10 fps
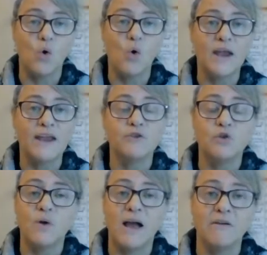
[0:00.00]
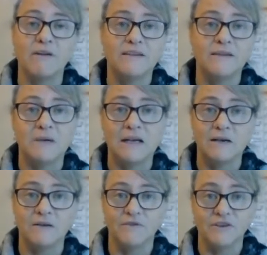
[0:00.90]
or if you are in the middle
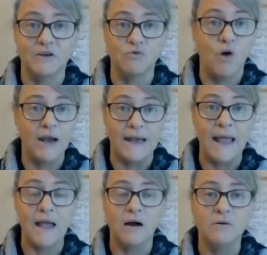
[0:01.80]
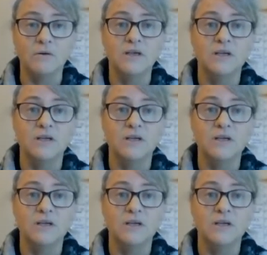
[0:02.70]
of it right now,